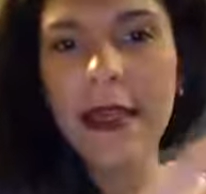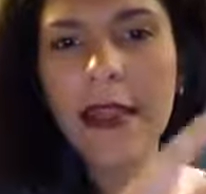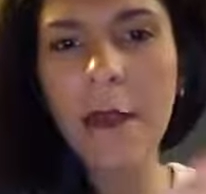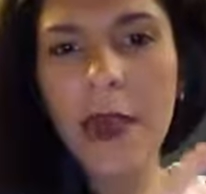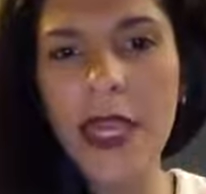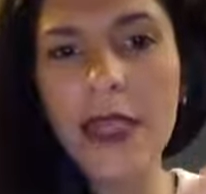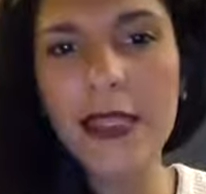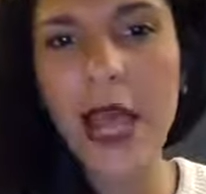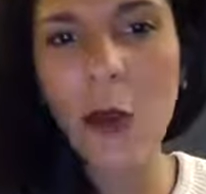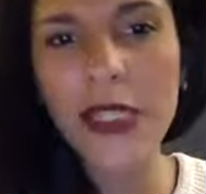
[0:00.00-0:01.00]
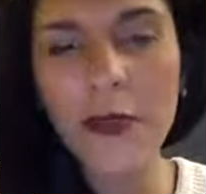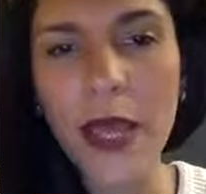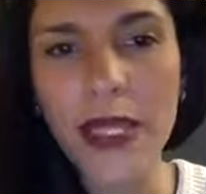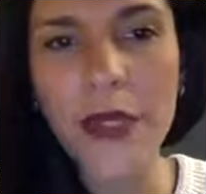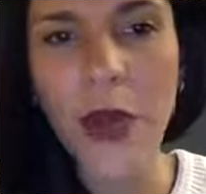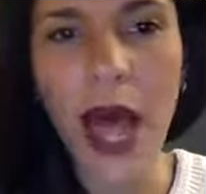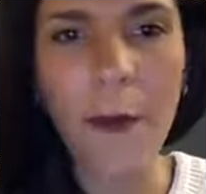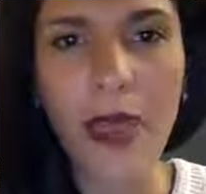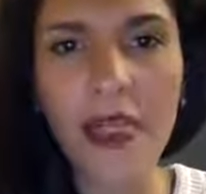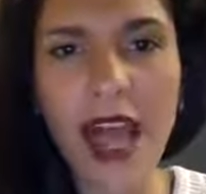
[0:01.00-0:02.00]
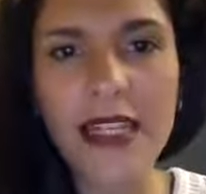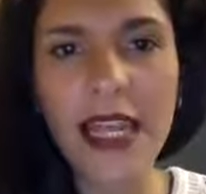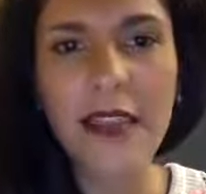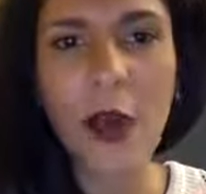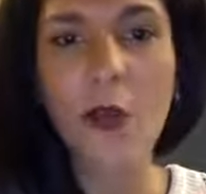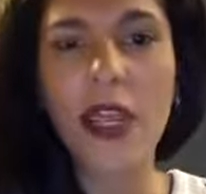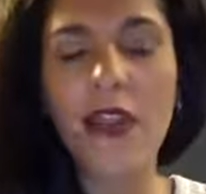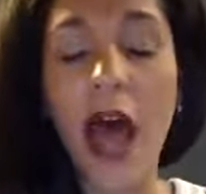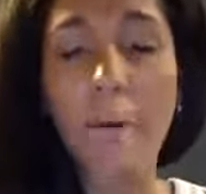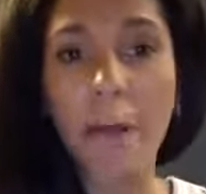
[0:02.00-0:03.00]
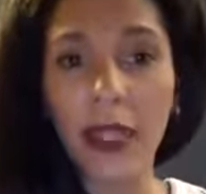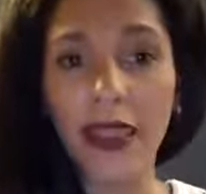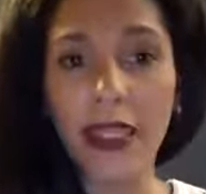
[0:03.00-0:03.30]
the piece that was meant to happen that day, that week, that month.